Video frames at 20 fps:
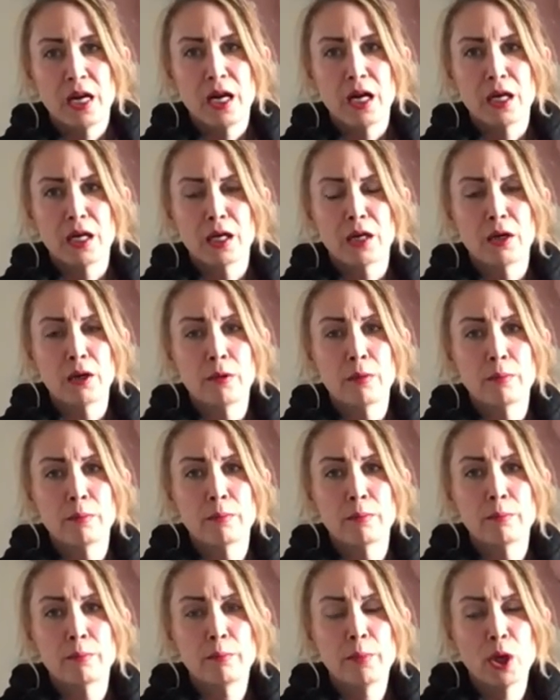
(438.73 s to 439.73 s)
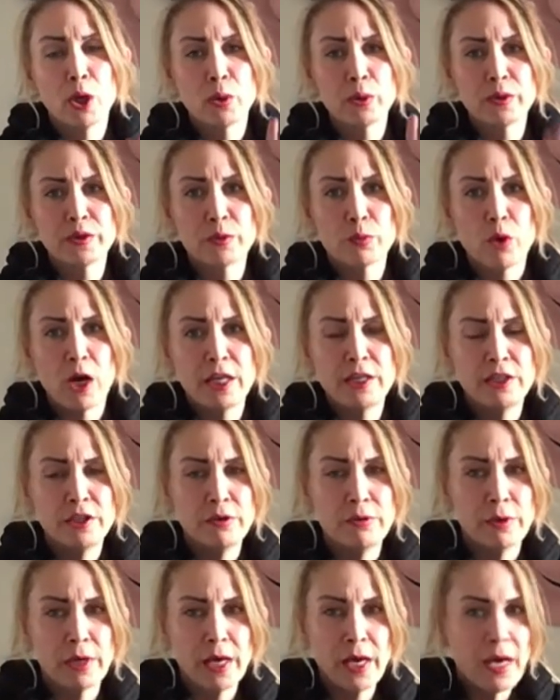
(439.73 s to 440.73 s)
um, post
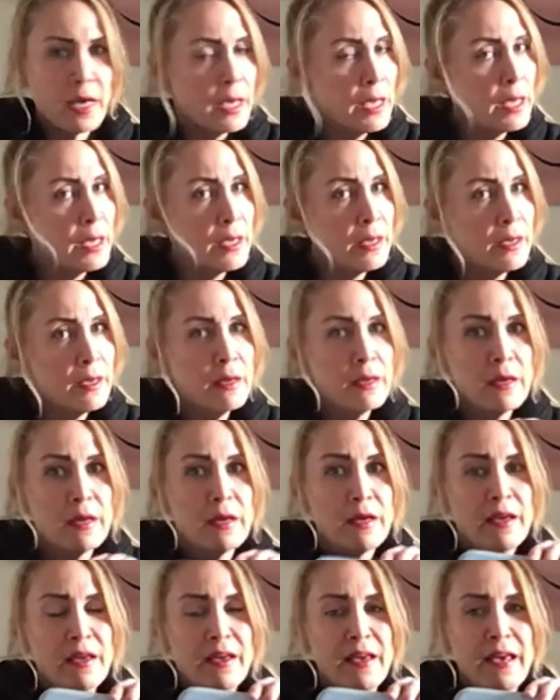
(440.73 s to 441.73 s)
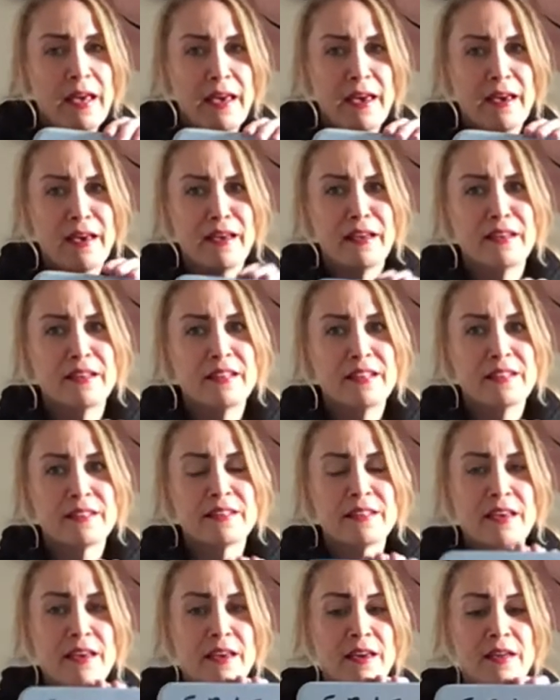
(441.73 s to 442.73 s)
Y2K and it's
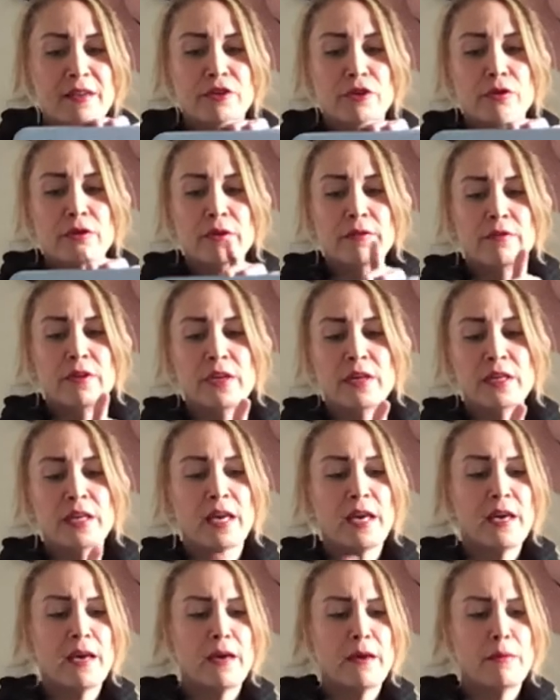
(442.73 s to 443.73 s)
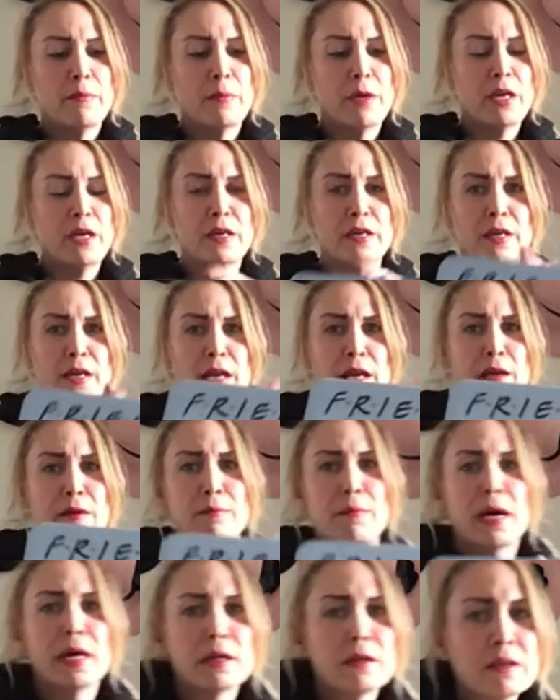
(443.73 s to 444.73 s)
a trivia game in a
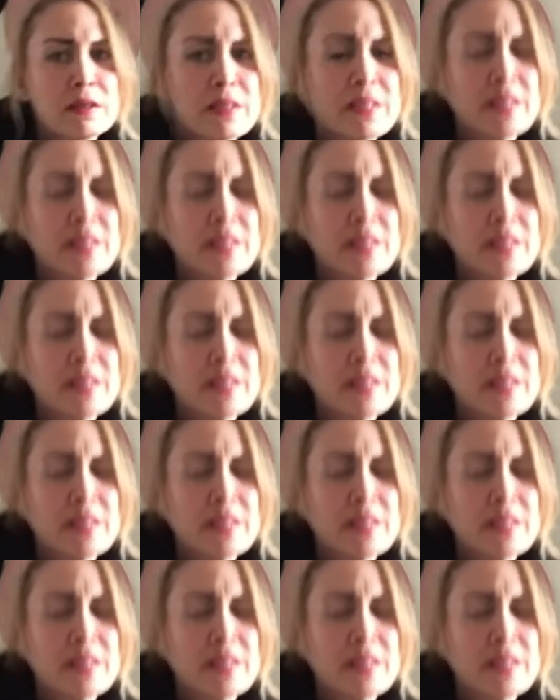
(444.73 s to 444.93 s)
metal